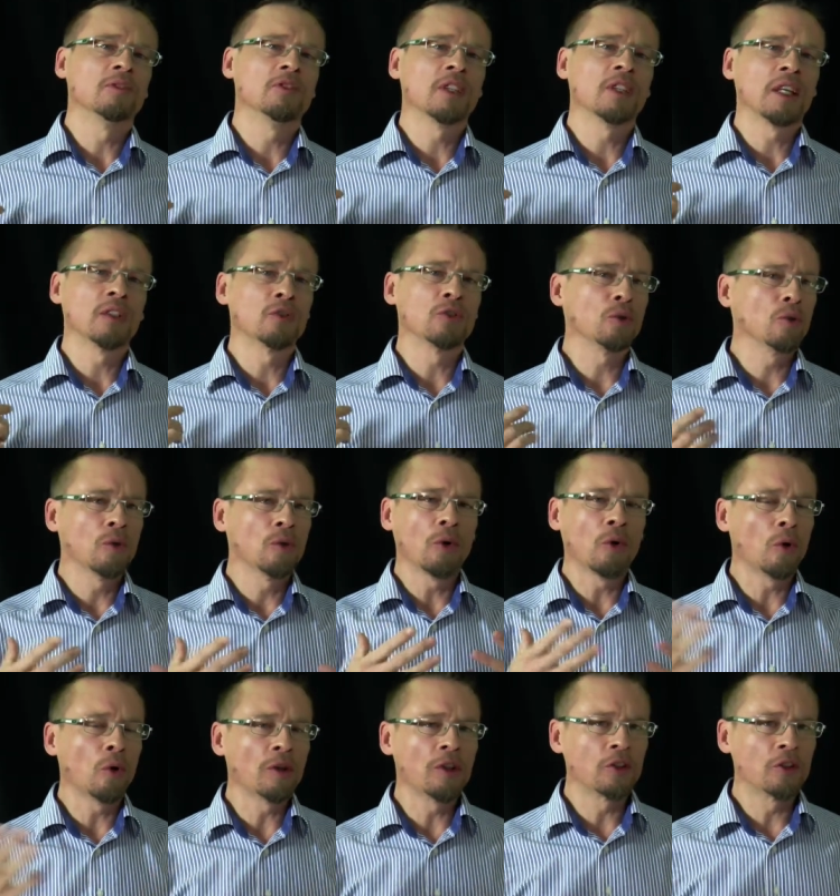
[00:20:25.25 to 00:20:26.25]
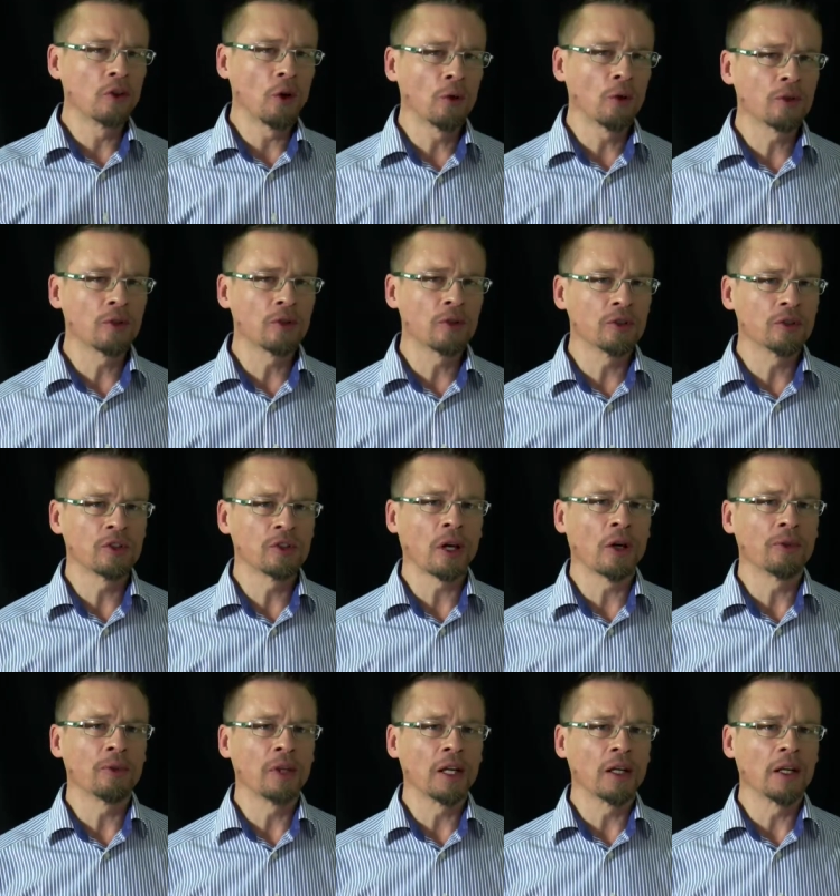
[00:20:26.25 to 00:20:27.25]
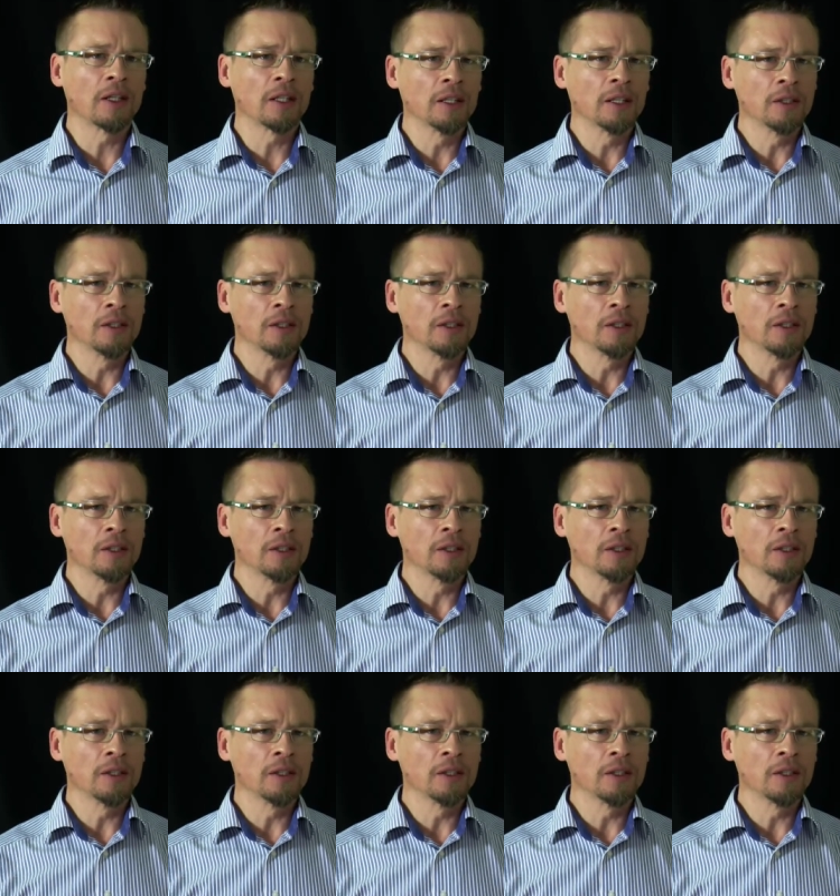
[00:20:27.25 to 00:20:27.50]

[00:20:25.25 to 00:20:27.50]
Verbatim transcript: say to all the donors out there